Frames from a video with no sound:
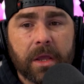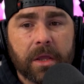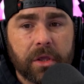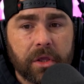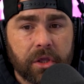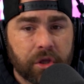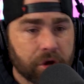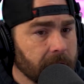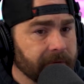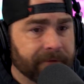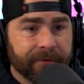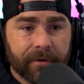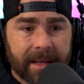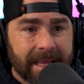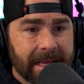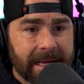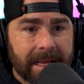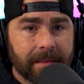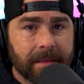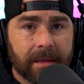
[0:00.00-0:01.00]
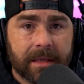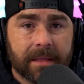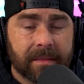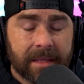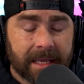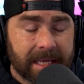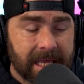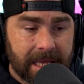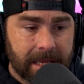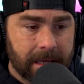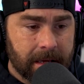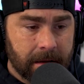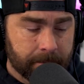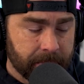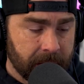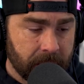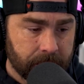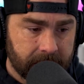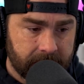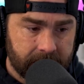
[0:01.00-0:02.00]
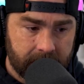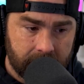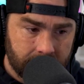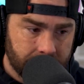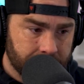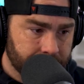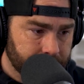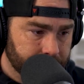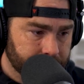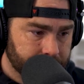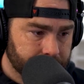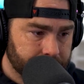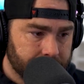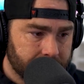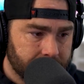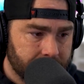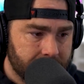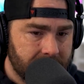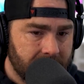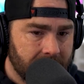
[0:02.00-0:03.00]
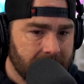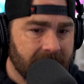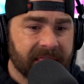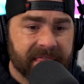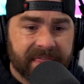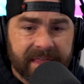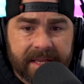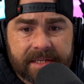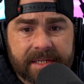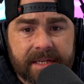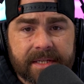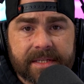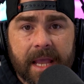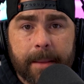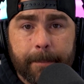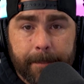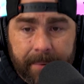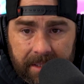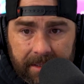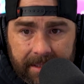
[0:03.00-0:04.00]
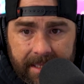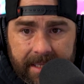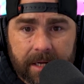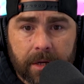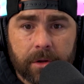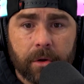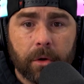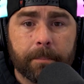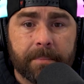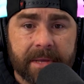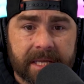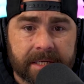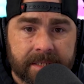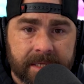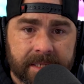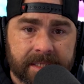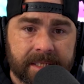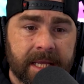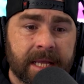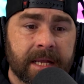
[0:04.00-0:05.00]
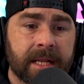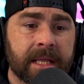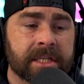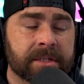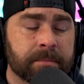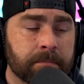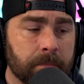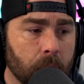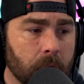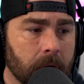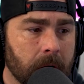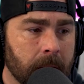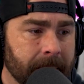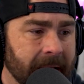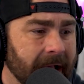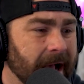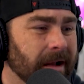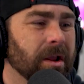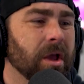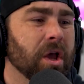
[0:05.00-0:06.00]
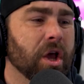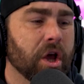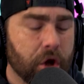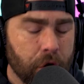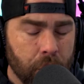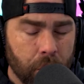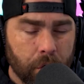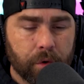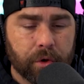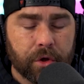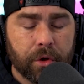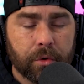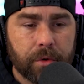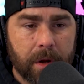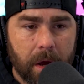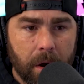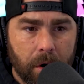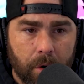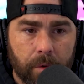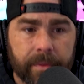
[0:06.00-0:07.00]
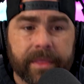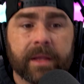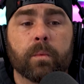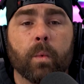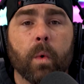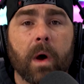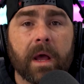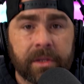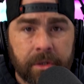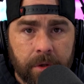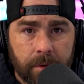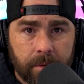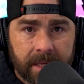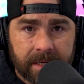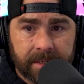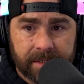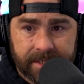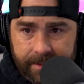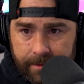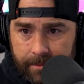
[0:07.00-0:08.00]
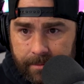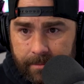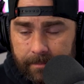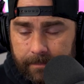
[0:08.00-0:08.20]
you're forgetting the key component here. This is a political business. It is more about who you know than what you can do.